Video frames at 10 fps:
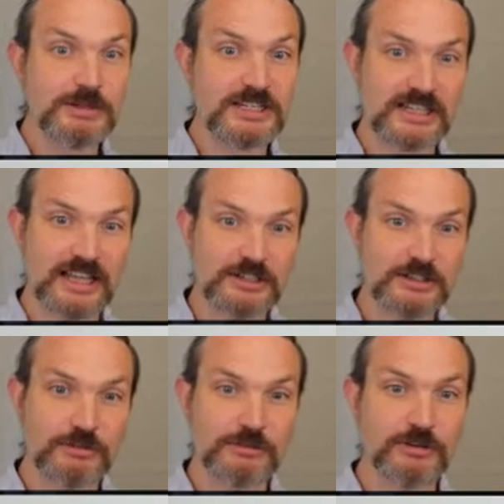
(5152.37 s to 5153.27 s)
Nobody's allowed
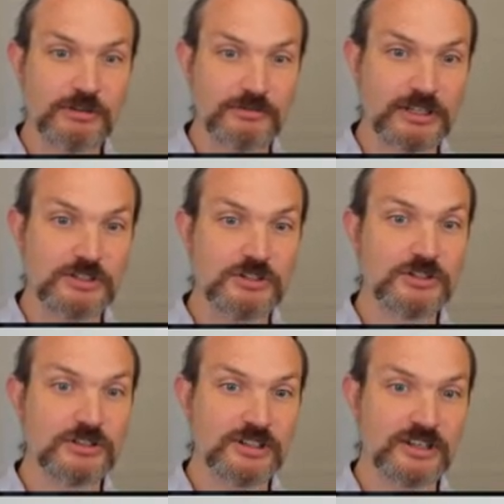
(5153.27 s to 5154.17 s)
to run
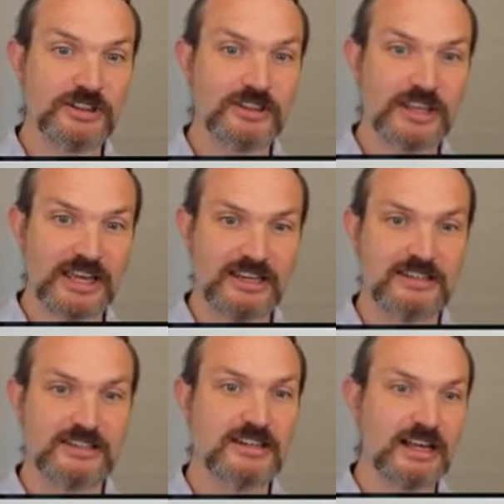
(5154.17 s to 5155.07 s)
privileged. Right.
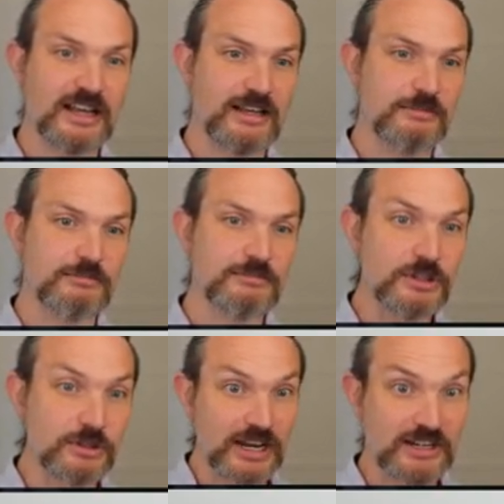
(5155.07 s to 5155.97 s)
Then um,
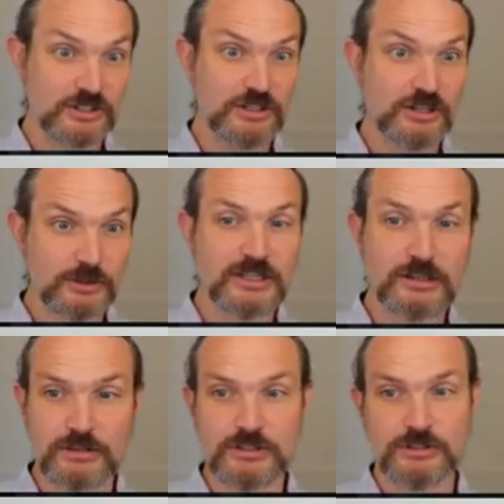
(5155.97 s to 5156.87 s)
you can actually go in
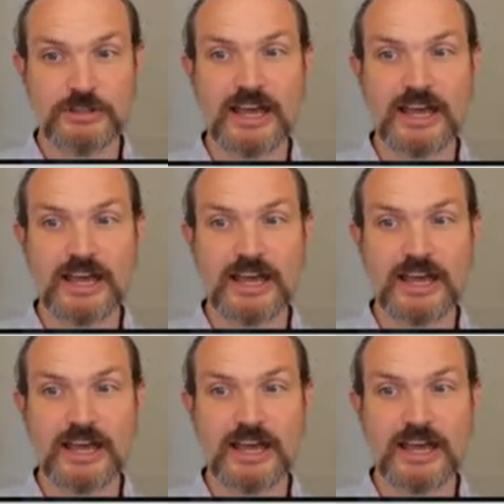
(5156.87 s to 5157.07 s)
here and do